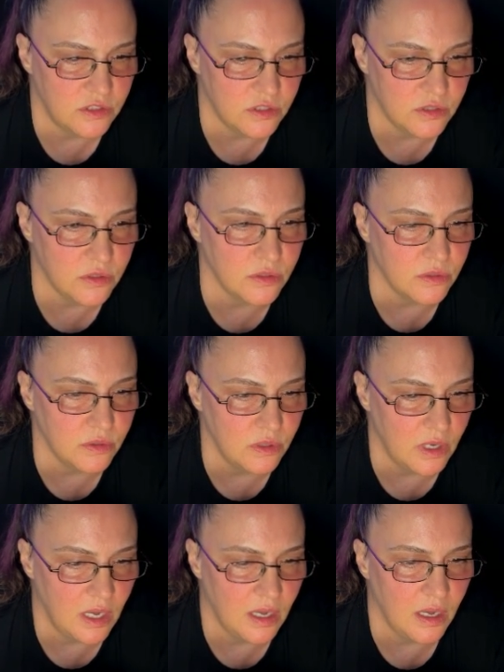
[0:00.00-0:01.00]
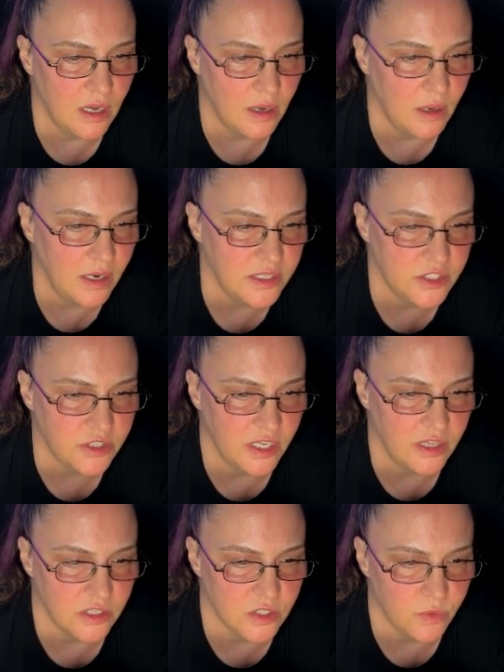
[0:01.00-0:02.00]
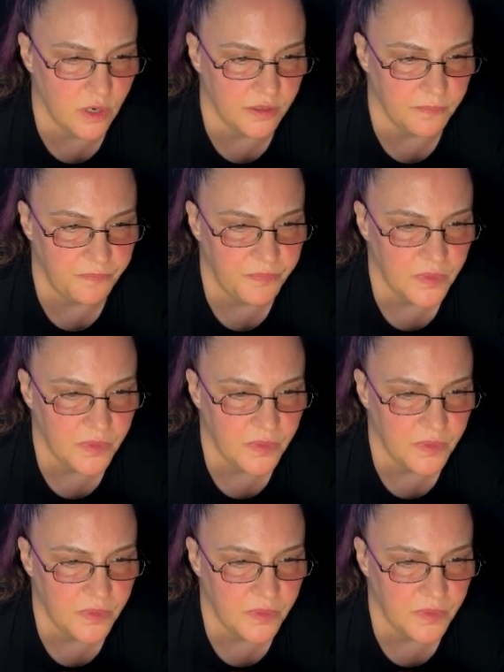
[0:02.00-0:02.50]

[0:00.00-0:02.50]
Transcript: do. Let's try this one.